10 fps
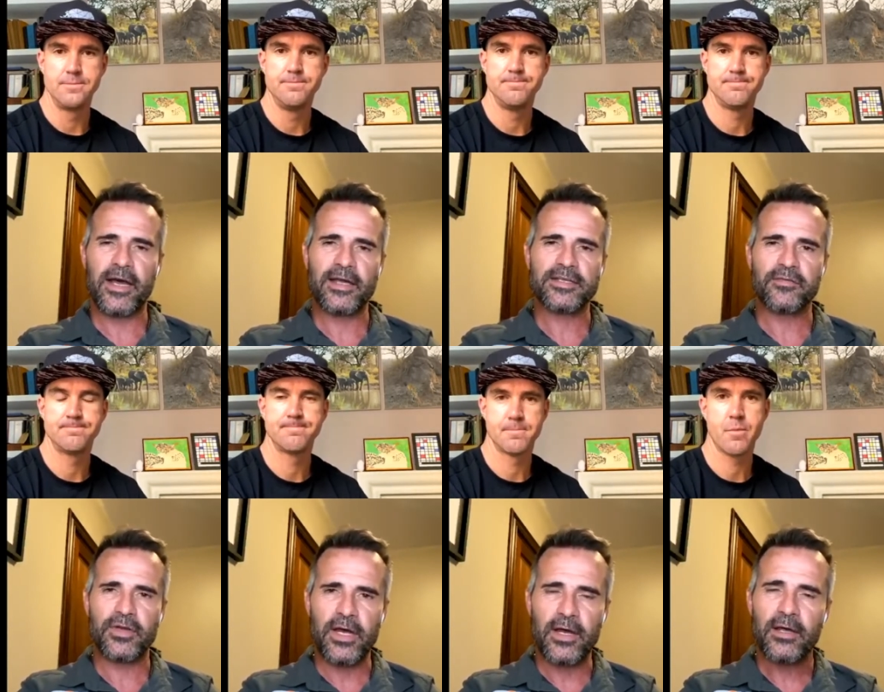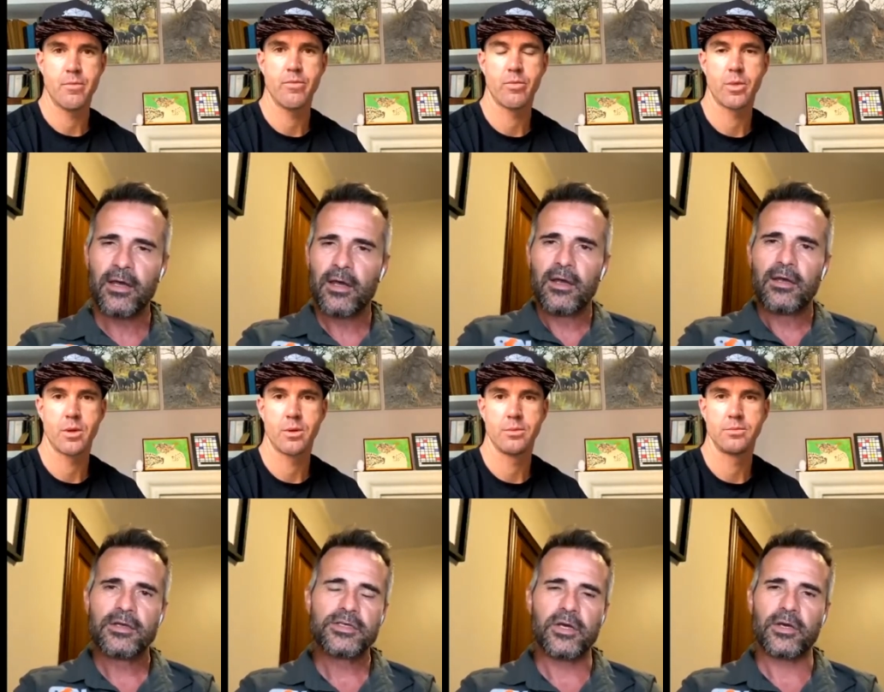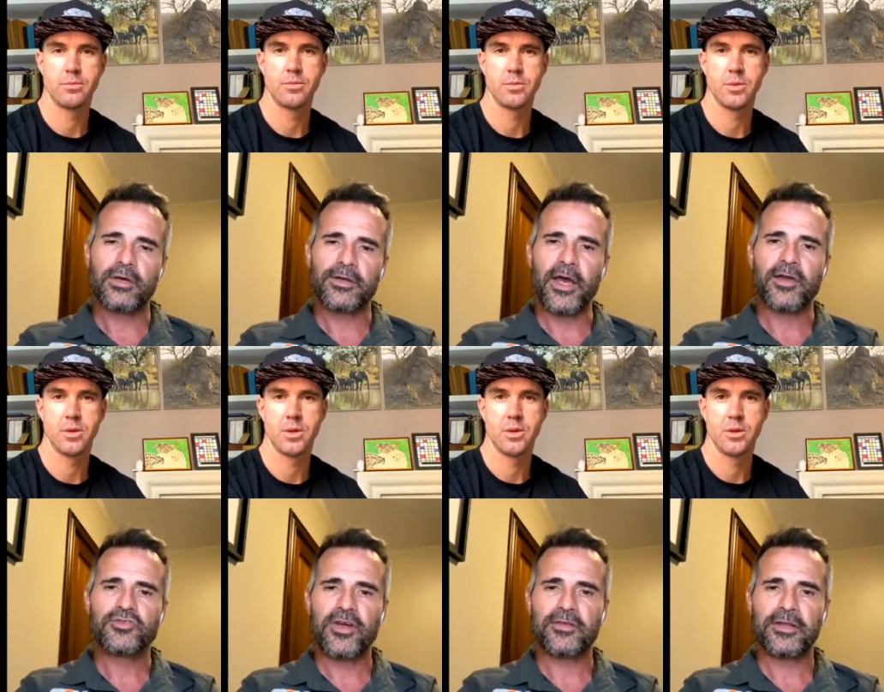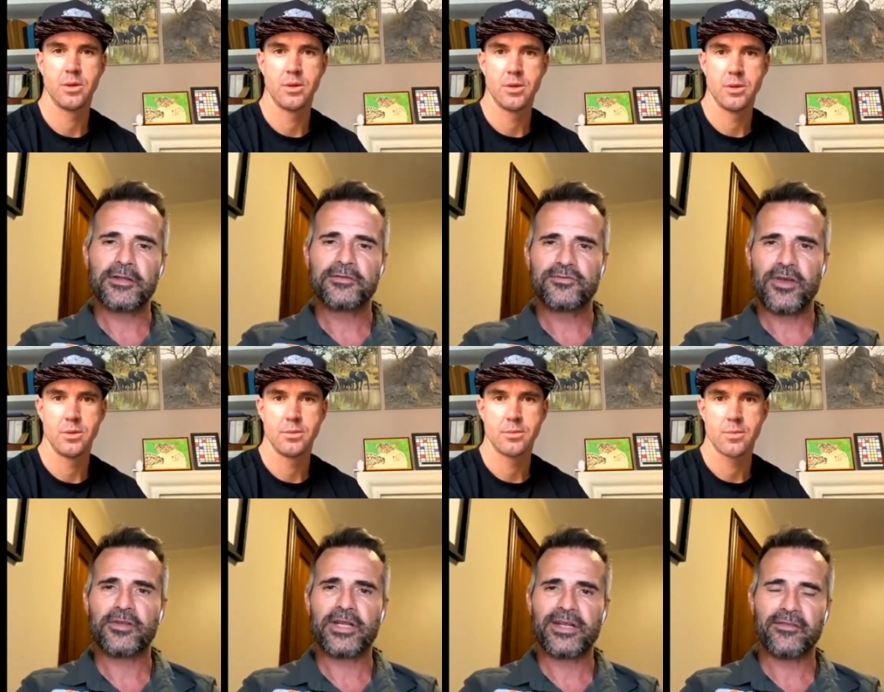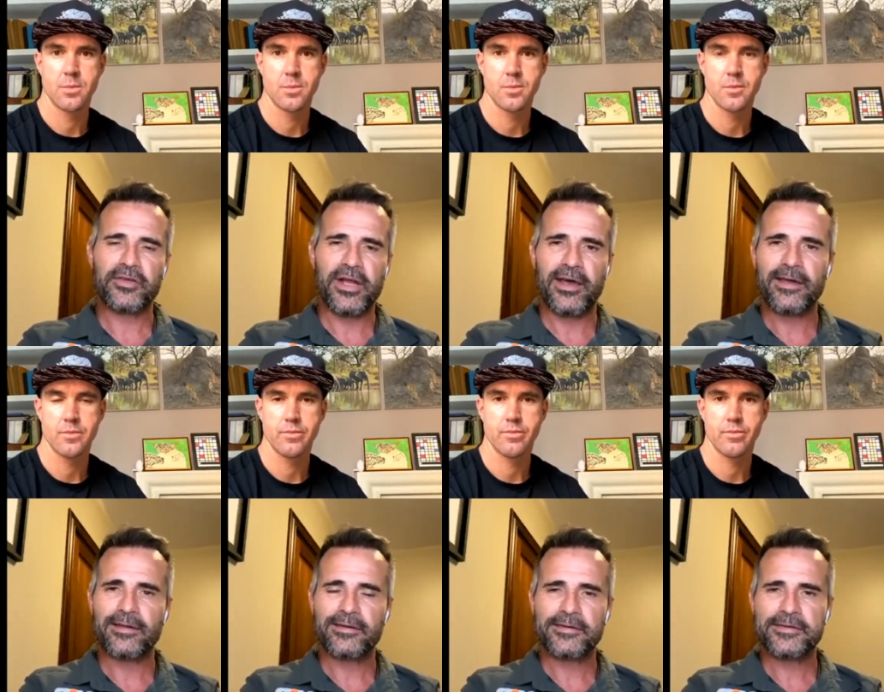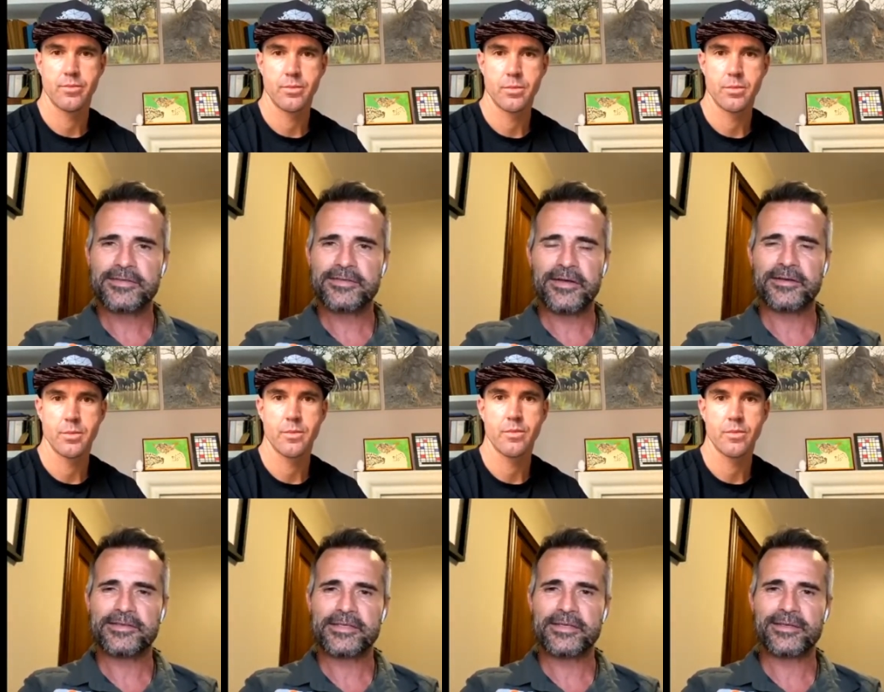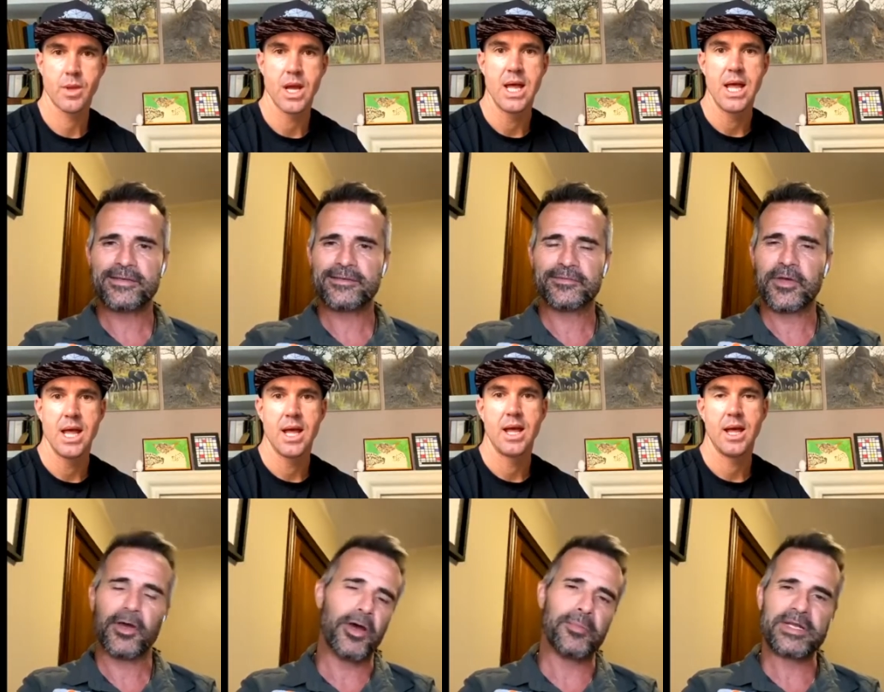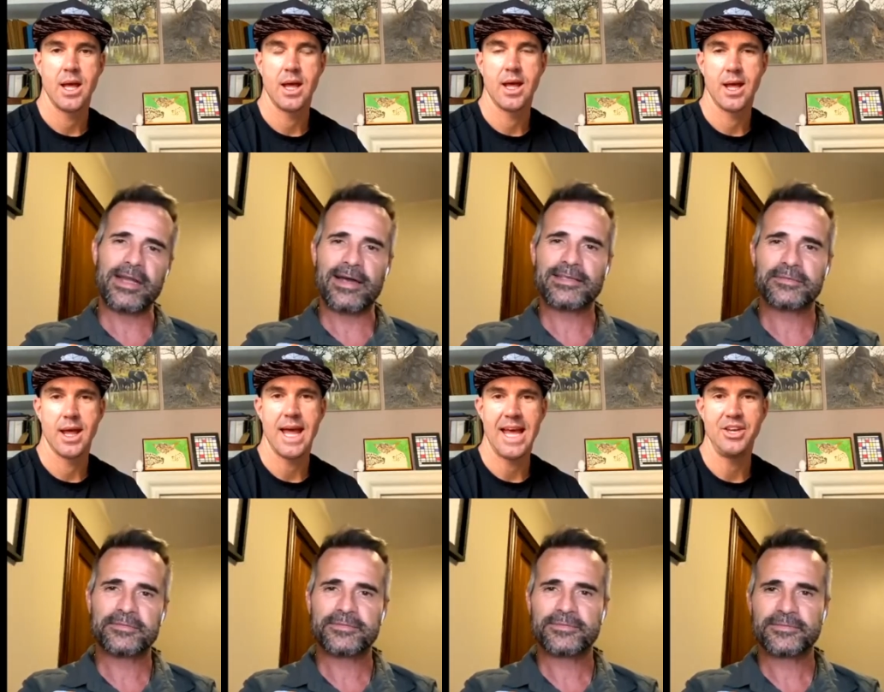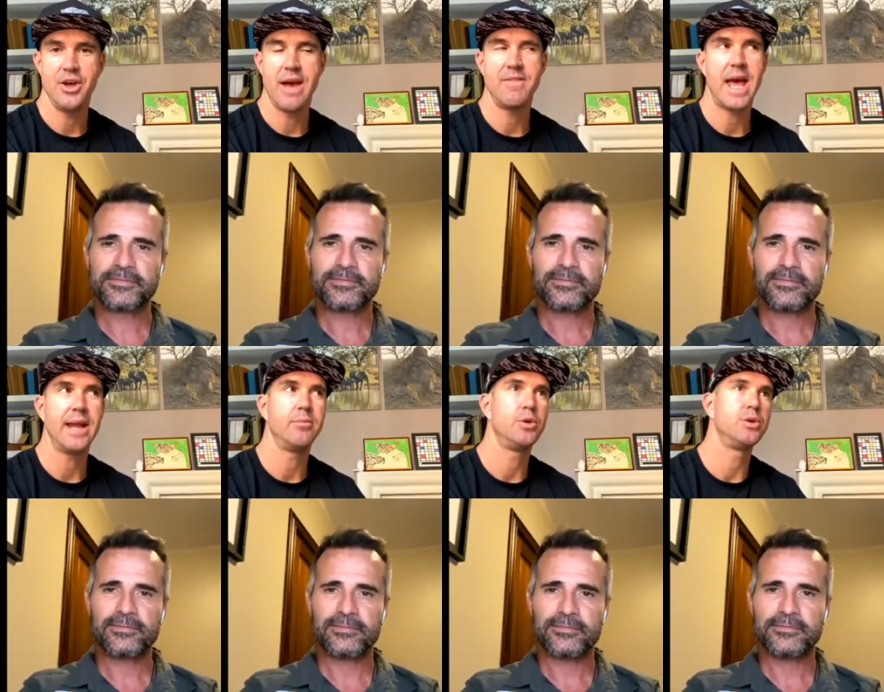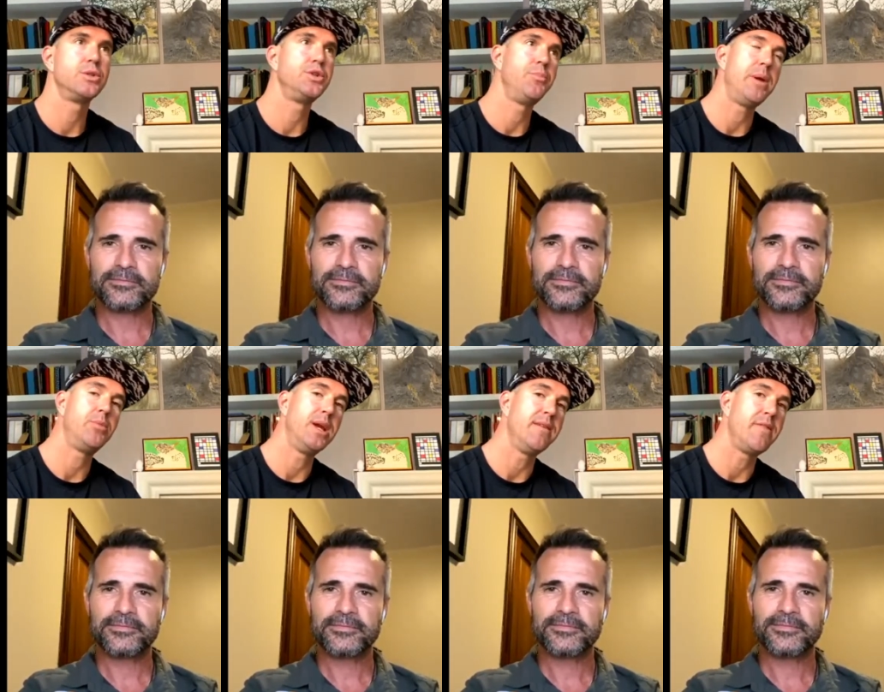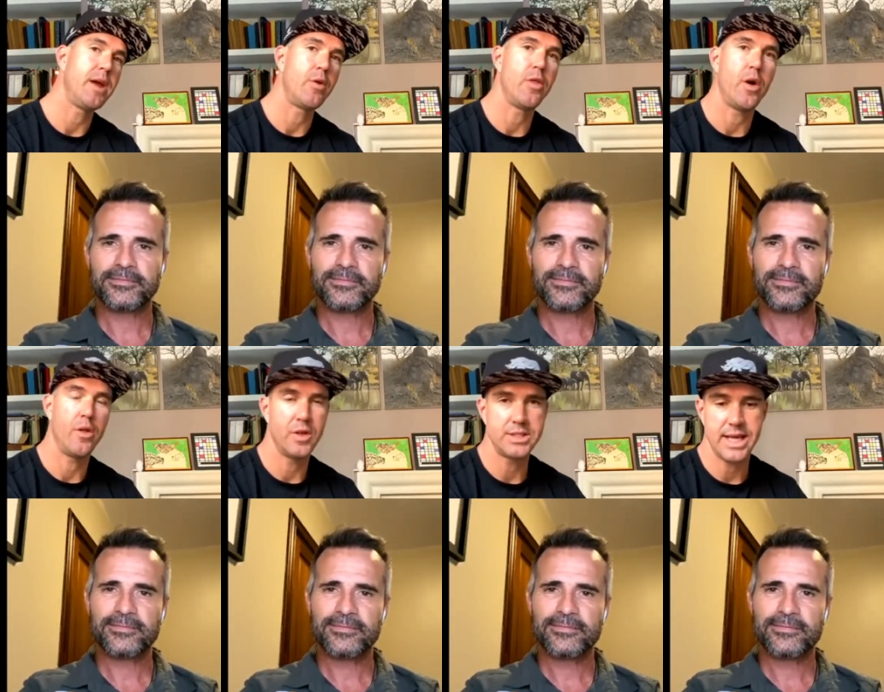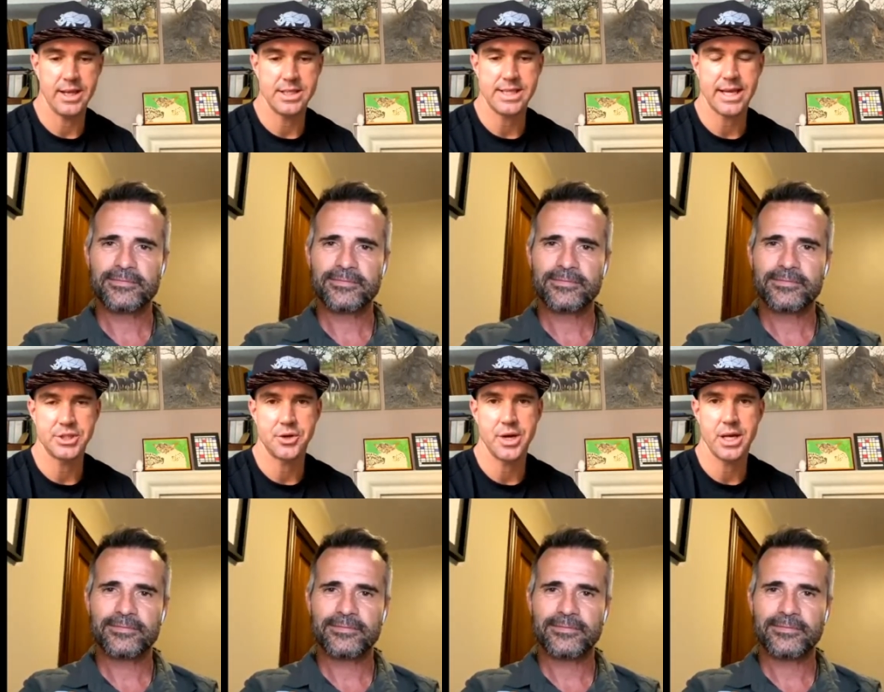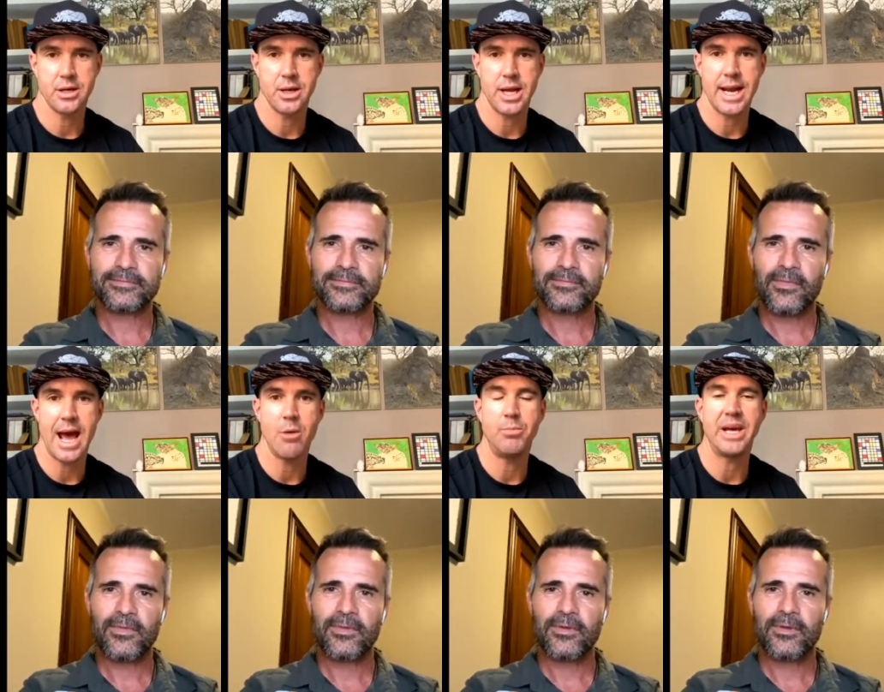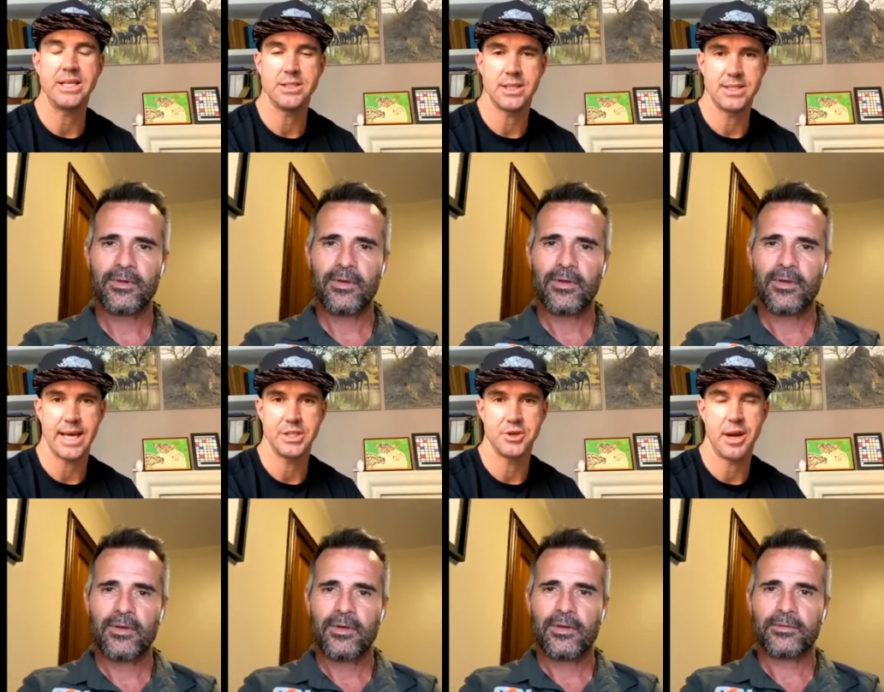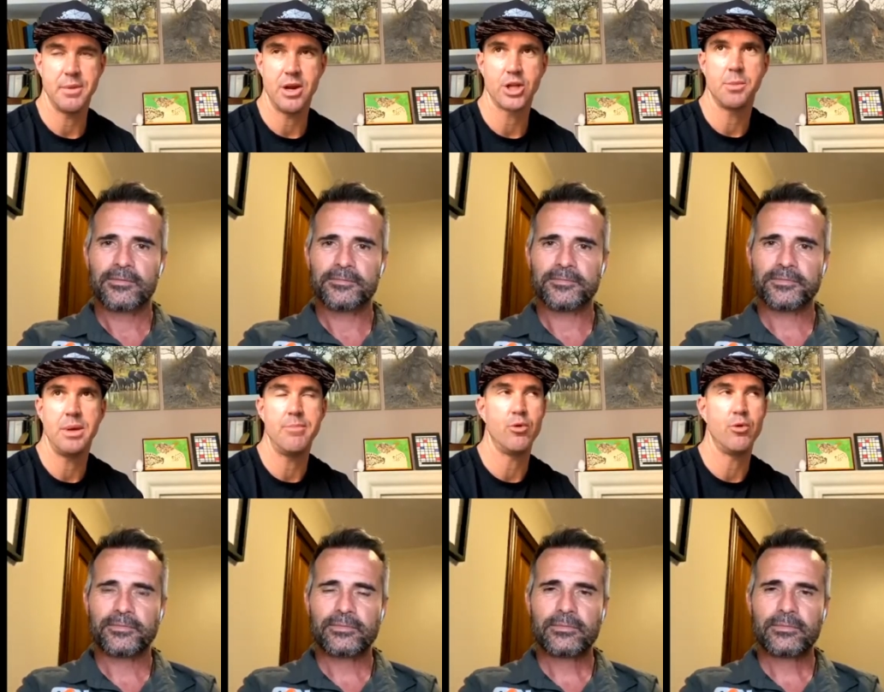Speaker 1: every day. So yeah, travel travel in every day and yeah, see go home at night.
Speaker 2: And do you have the animals? Do people live there on, on the in the sanctuary? And and how big is the sanctuary? I mean, lots of people will